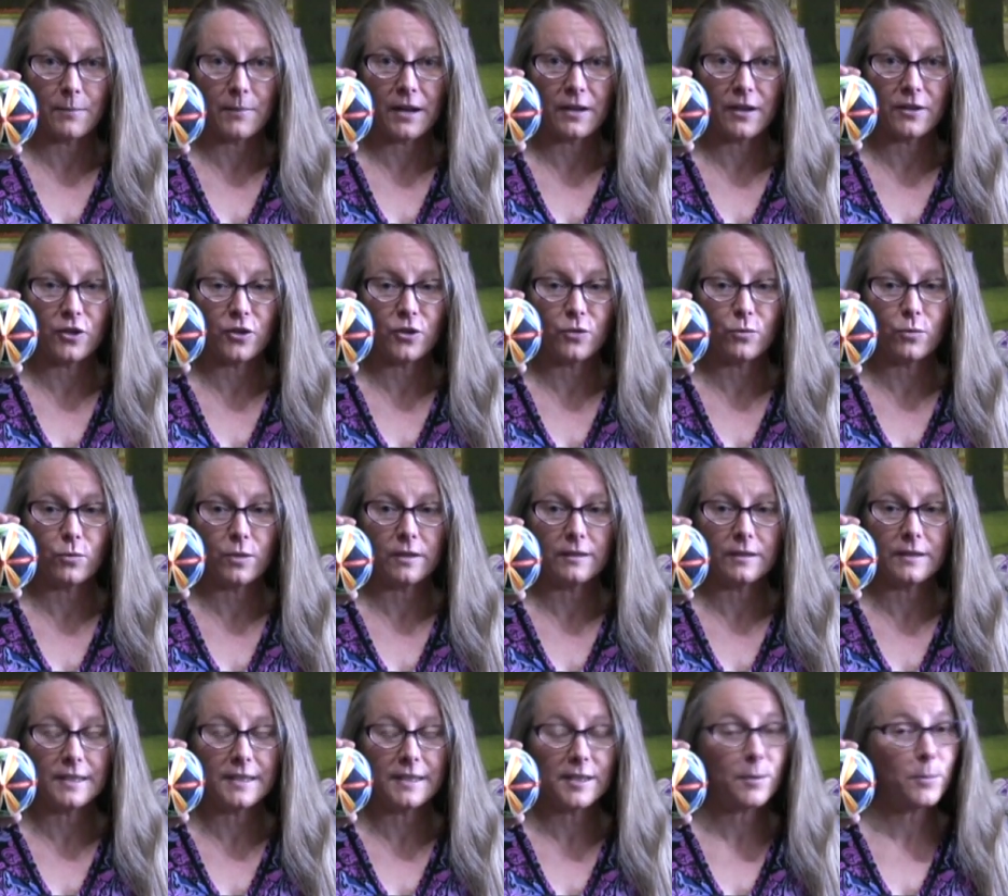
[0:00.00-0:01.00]
but you will
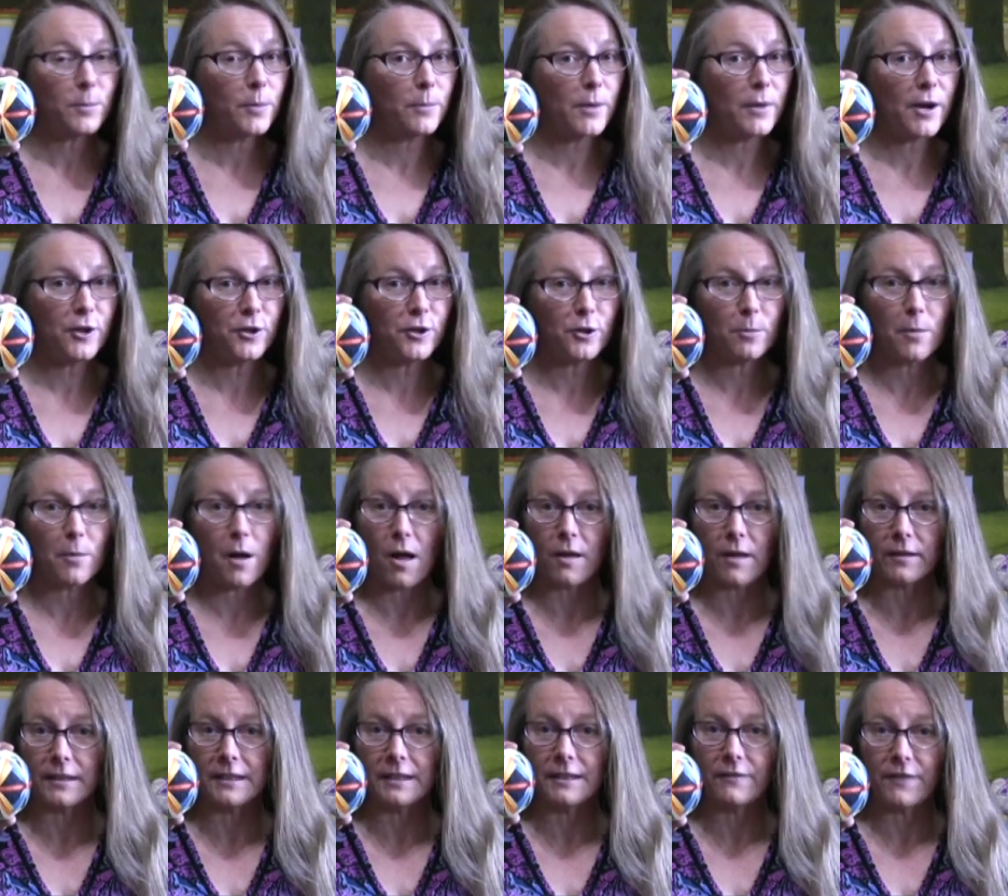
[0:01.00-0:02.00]
need to prepare your ball
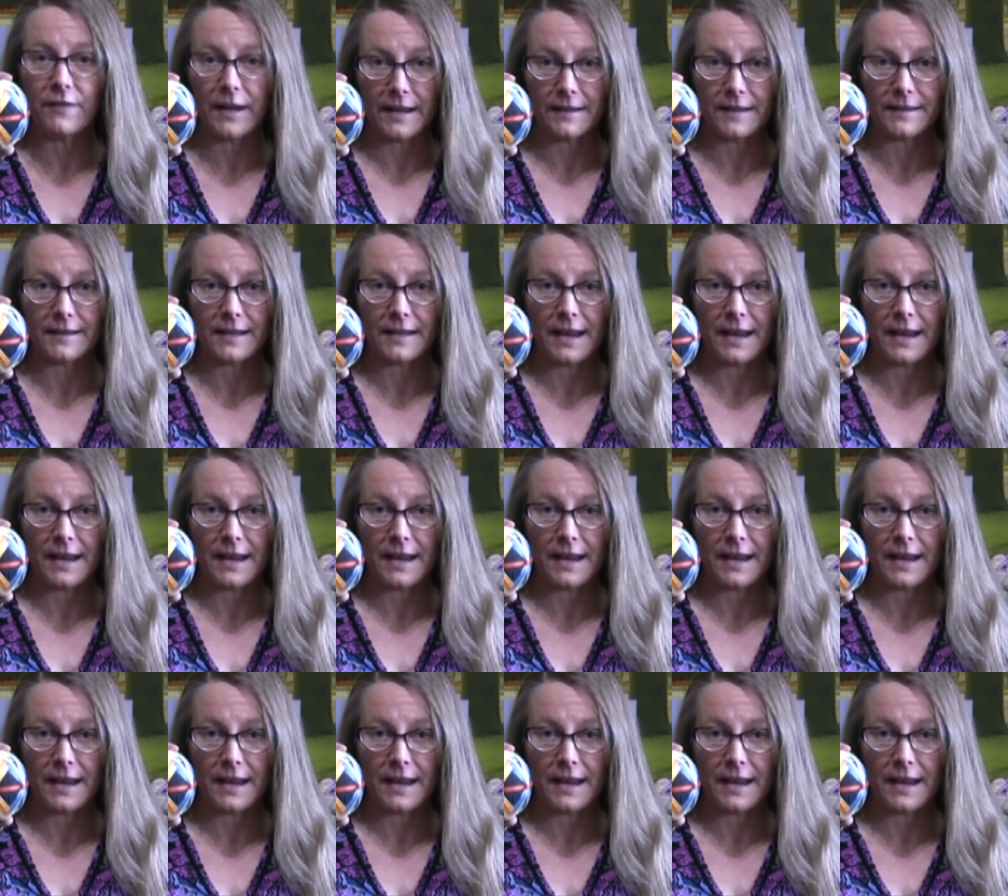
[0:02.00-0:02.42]
in advance,